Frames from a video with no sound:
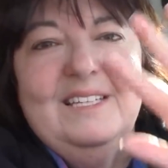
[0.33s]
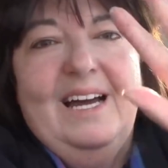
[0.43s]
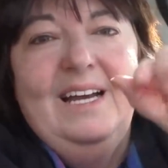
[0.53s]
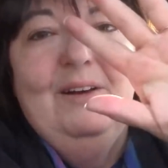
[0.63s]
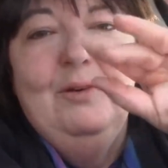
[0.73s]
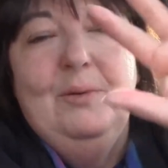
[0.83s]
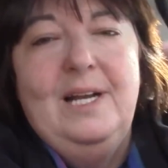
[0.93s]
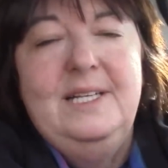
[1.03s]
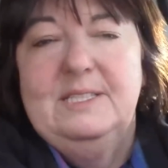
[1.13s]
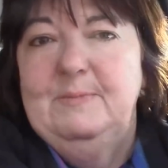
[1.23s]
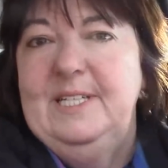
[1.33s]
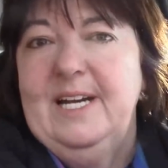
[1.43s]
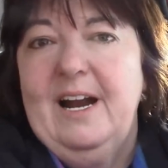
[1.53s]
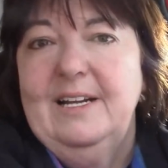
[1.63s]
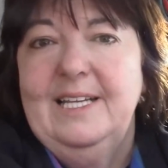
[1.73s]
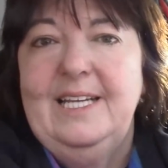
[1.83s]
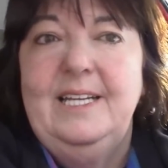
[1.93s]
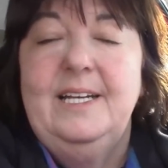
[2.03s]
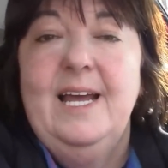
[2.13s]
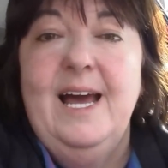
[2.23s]
Hi everyone, it's me,
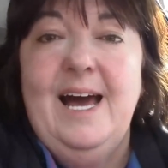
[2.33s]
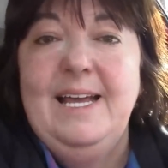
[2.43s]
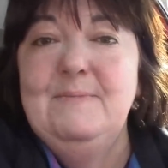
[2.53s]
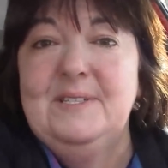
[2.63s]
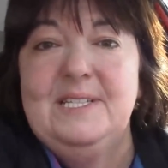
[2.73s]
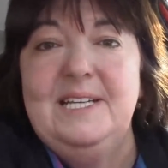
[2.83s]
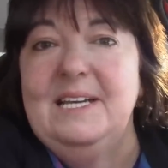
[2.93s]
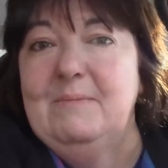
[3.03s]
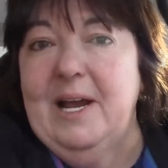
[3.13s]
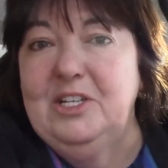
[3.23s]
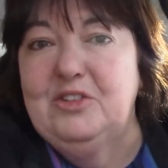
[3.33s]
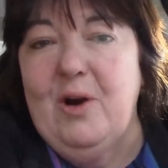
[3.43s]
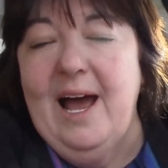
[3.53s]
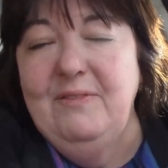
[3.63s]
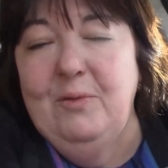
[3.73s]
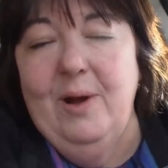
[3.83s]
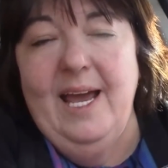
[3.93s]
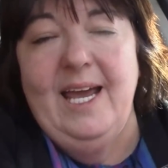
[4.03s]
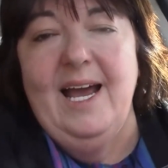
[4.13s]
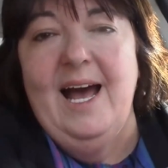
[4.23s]
Darlene. I am sitting in my
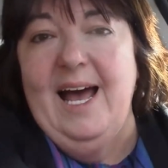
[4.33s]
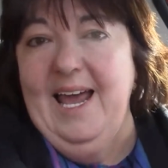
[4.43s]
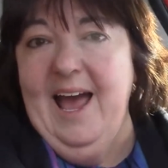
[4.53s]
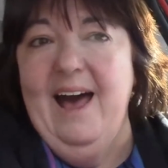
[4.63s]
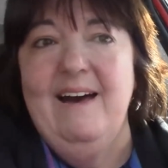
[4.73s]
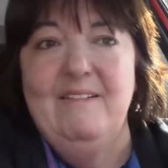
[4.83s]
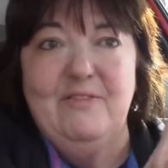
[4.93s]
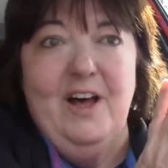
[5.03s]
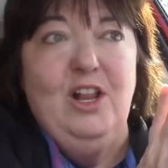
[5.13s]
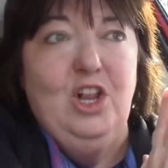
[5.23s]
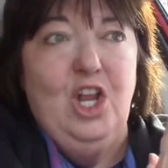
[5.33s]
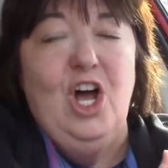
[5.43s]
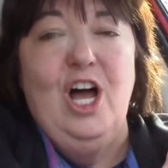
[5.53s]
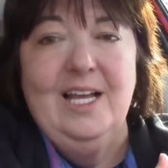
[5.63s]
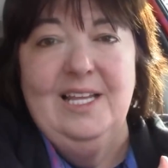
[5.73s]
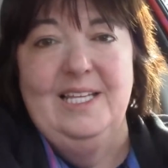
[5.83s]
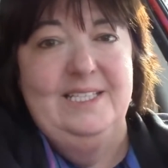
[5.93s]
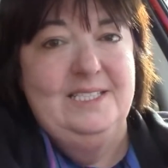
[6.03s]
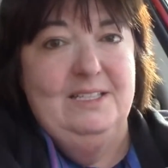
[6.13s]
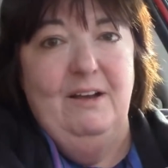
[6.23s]
driveway. I have a long
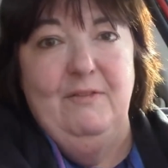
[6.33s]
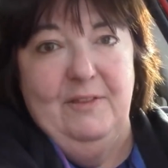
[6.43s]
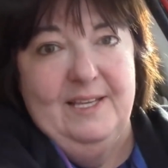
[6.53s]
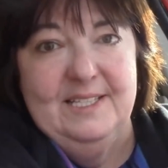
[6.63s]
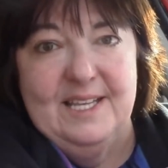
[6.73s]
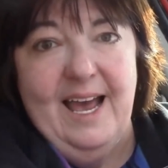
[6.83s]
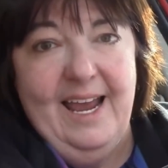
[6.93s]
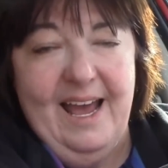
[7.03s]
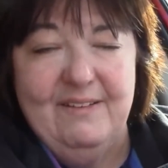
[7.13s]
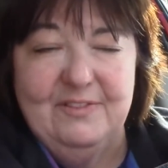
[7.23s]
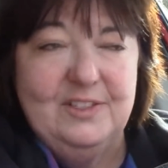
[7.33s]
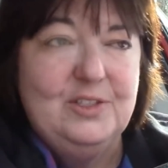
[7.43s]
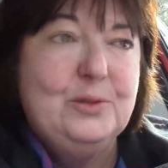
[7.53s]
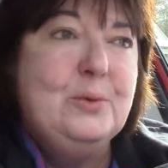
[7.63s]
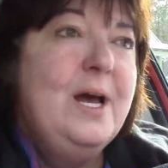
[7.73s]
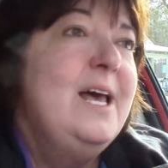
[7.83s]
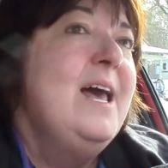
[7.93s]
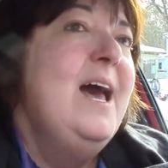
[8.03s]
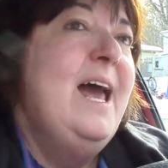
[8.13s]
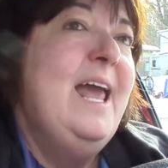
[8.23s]
list of things I have to do,
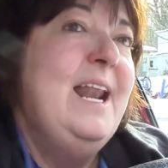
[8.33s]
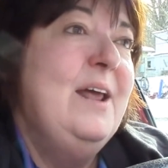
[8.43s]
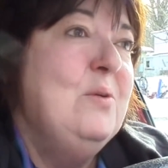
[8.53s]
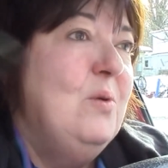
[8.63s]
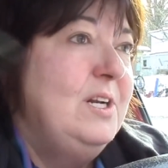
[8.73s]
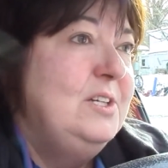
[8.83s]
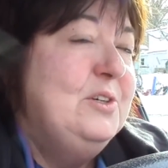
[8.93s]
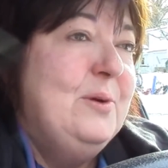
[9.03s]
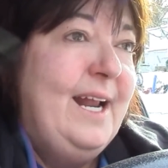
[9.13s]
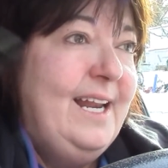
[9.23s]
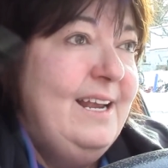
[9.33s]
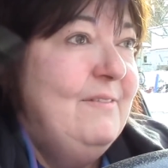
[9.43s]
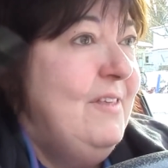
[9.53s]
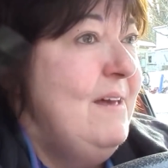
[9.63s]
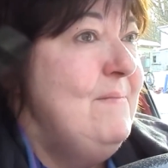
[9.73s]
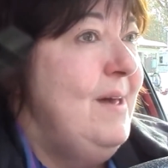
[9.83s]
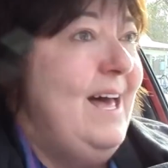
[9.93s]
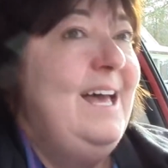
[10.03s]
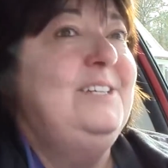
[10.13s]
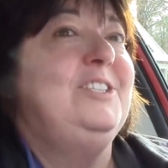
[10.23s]
and I don't want to do any of them.
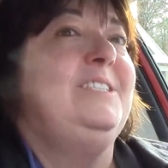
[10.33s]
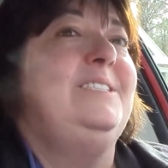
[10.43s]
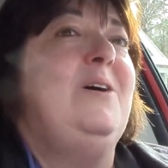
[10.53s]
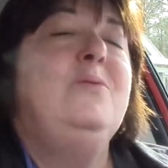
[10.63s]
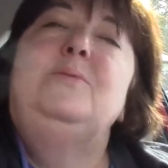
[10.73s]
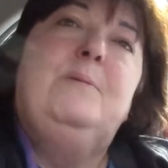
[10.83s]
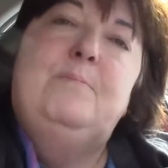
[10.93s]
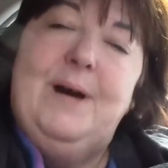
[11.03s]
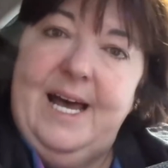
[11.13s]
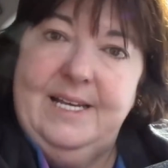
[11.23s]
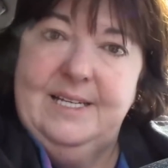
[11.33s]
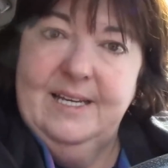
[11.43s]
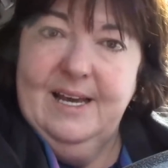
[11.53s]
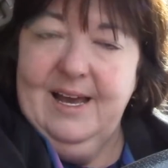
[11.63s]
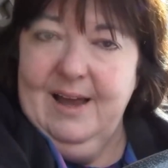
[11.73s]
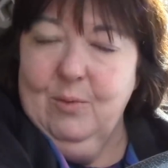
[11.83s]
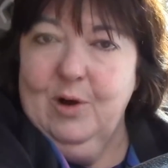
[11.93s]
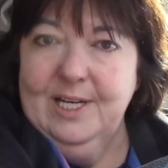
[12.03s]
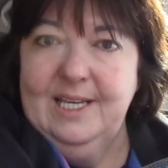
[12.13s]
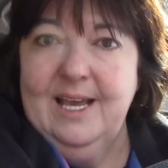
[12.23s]
I just don't, but I
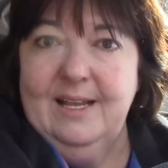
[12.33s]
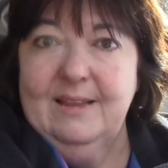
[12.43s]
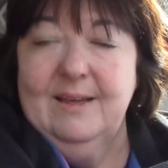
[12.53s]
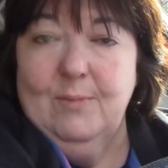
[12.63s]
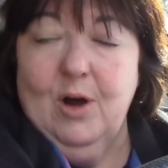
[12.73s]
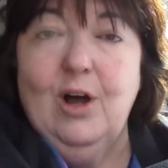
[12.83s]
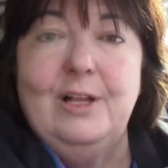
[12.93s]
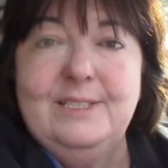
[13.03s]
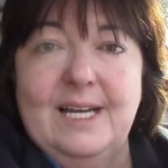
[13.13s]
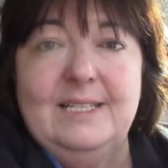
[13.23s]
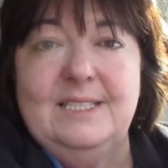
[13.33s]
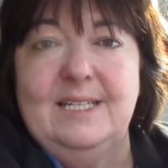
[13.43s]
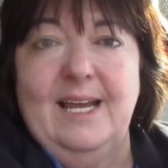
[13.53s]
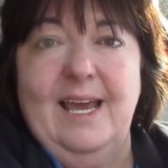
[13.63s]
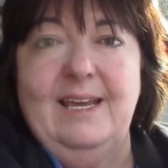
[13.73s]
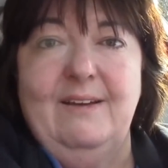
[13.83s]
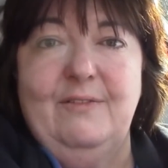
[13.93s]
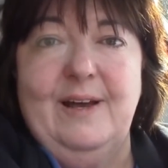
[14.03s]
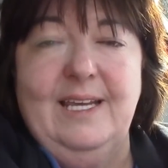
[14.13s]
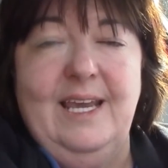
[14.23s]
want to get them all done today
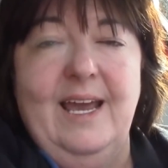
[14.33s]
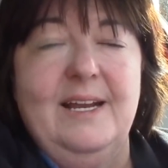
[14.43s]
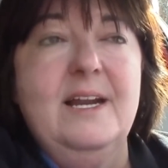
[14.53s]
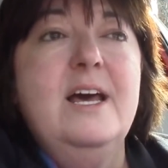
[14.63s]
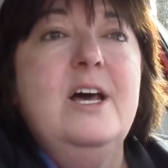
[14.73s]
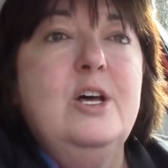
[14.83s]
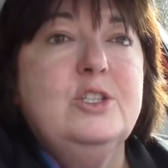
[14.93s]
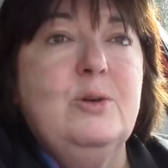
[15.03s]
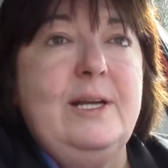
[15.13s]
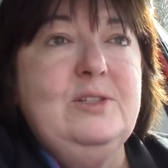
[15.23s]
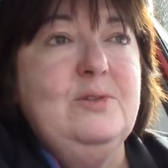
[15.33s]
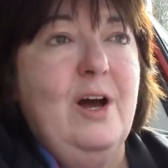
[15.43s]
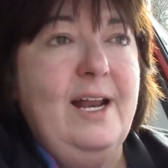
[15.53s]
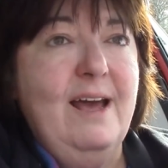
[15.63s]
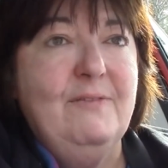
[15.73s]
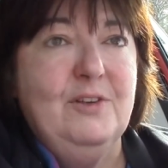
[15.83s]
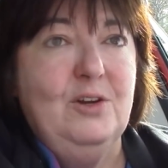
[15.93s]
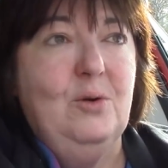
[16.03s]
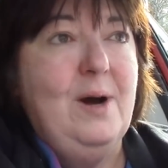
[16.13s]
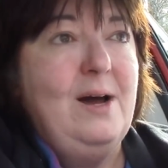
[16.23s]
if I can, so I do not have to
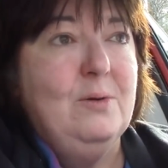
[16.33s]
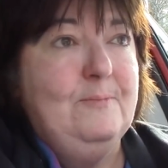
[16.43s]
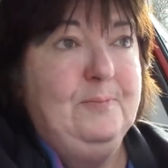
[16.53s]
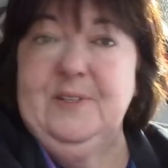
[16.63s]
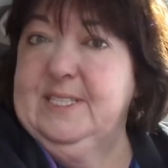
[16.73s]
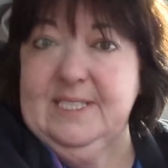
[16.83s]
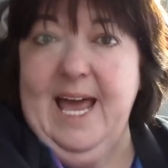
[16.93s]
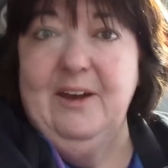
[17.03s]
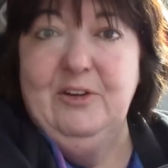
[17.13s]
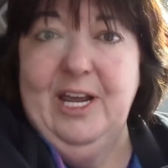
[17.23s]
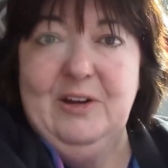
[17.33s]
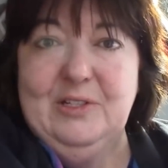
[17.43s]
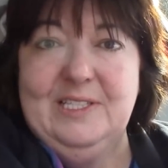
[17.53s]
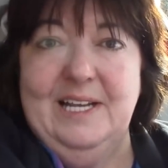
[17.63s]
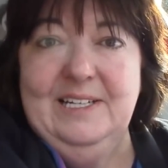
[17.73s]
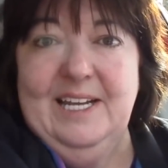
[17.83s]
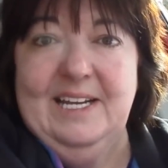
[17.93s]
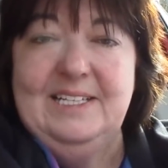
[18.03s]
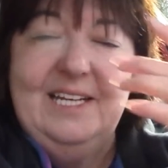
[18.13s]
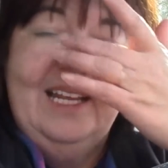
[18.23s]
go out Saturday or
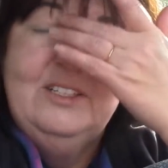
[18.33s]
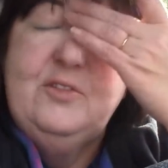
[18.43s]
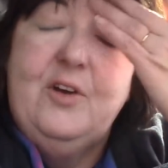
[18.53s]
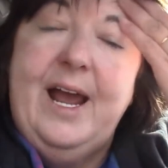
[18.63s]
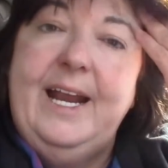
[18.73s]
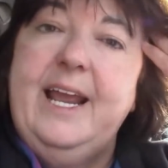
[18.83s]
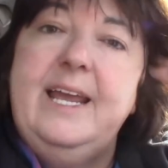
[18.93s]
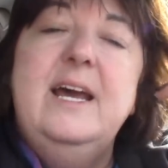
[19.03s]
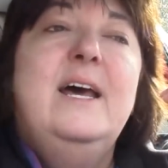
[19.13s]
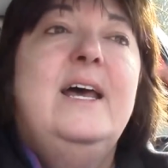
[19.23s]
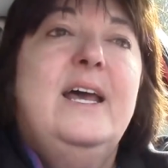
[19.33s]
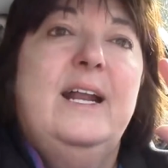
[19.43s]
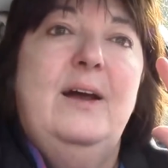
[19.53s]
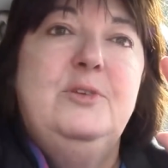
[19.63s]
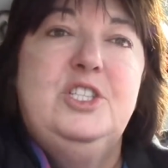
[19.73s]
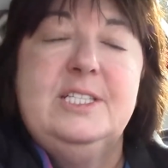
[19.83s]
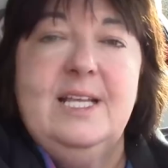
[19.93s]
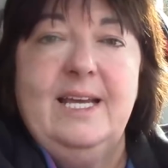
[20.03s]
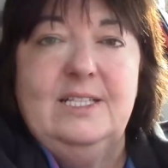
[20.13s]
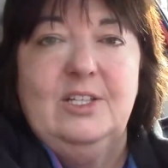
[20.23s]
Sunday. Today is Friday, and I would just
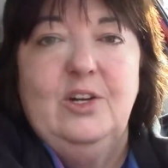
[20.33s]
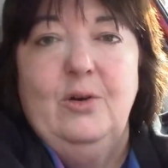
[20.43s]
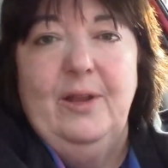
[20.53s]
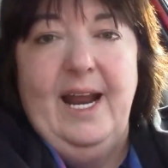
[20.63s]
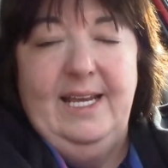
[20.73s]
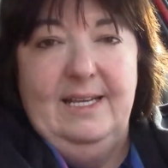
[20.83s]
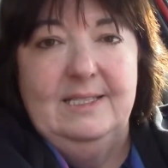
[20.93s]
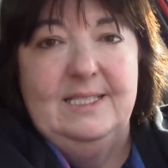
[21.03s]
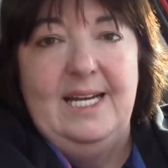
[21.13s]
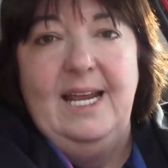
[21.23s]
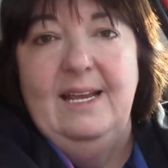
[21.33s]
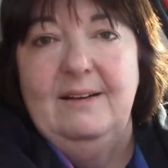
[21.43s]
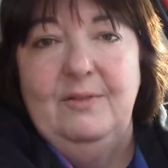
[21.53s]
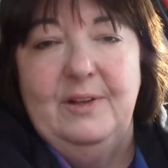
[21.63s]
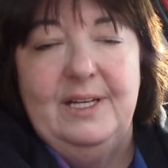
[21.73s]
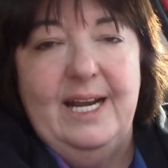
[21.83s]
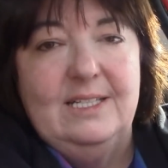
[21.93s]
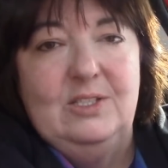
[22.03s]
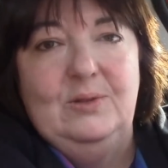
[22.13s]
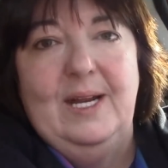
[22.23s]
like to know that I can stay in for the
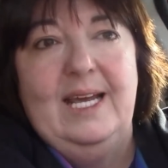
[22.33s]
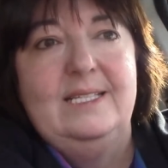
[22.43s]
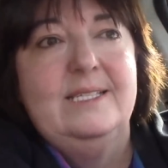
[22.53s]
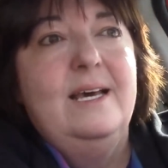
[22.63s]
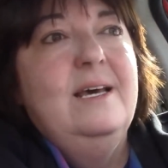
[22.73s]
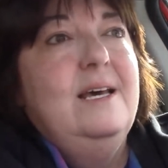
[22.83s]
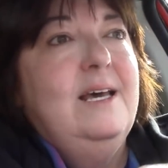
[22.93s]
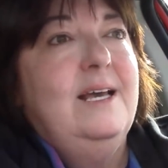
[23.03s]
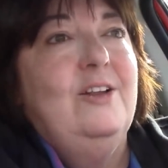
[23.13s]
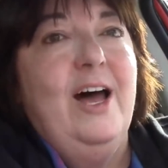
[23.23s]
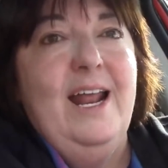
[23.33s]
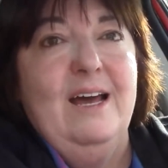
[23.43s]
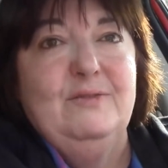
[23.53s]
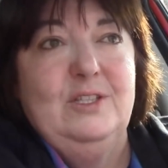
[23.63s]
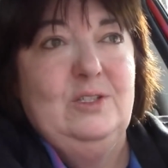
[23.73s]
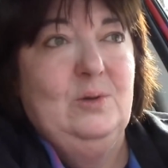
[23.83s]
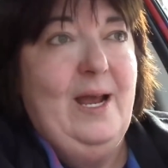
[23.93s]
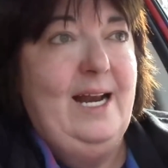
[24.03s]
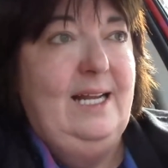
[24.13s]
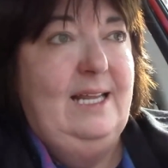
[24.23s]
next 2 days and not have to do
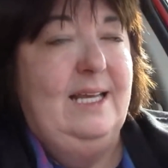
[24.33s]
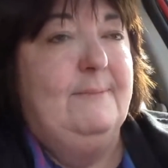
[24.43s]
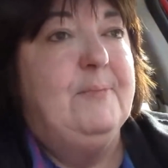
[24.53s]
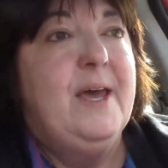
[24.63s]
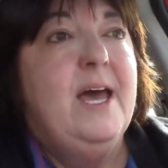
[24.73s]
anything.